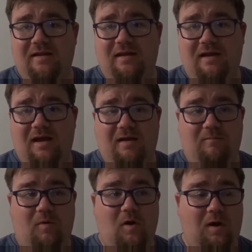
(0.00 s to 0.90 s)

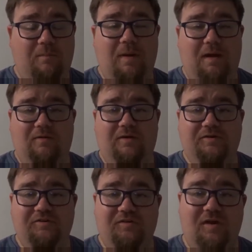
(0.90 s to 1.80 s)
high
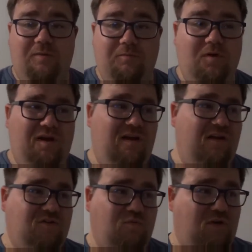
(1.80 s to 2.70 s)
poundage. When
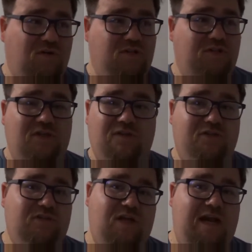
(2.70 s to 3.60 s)
I was using it, I was
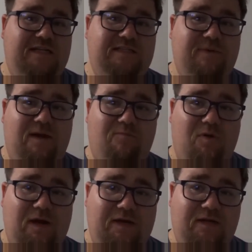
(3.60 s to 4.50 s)
using like £80
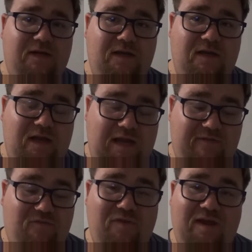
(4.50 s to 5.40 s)
braid.
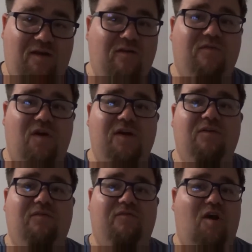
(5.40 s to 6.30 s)
Even then I was finding it
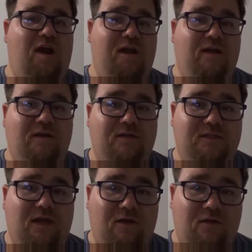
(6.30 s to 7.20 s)
was fraying.
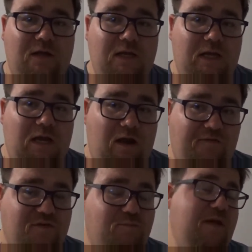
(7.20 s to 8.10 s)
So
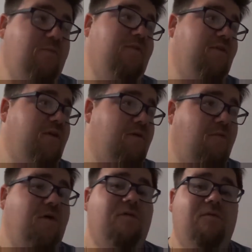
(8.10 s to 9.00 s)
after speaking with
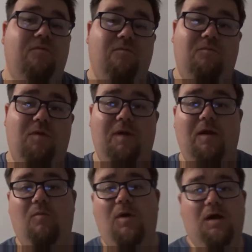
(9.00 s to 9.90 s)
my mate
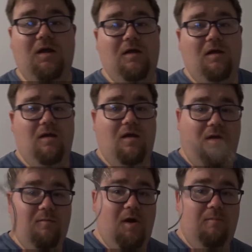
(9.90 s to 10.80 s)
at work,
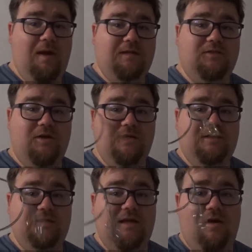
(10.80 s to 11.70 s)
I'm going back to
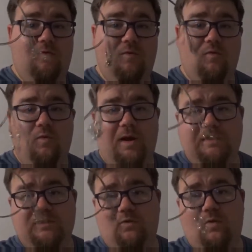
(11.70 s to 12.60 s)
traces, and I will
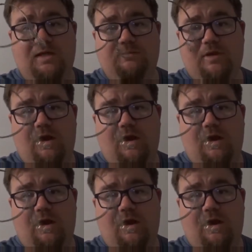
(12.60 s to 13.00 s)
always be